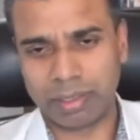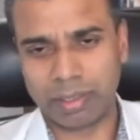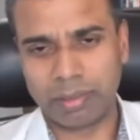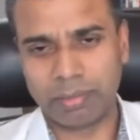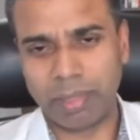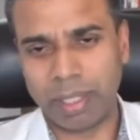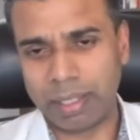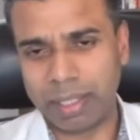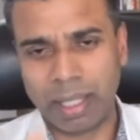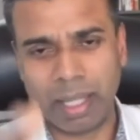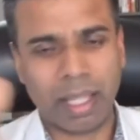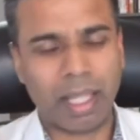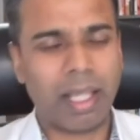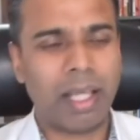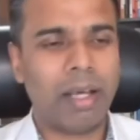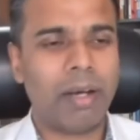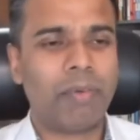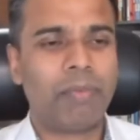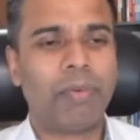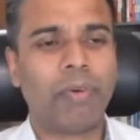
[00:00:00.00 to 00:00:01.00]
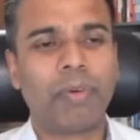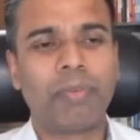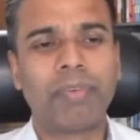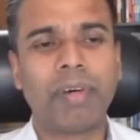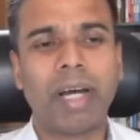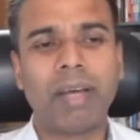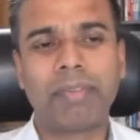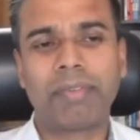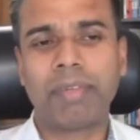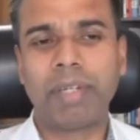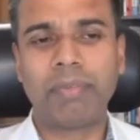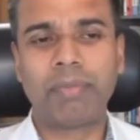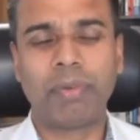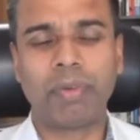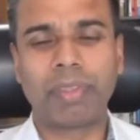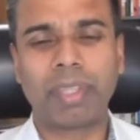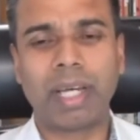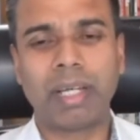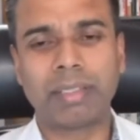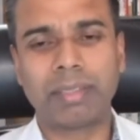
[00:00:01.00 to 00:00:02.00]
So about
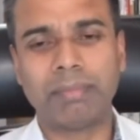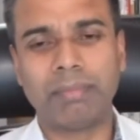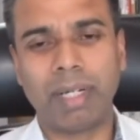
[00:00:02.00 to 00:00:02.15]
4,000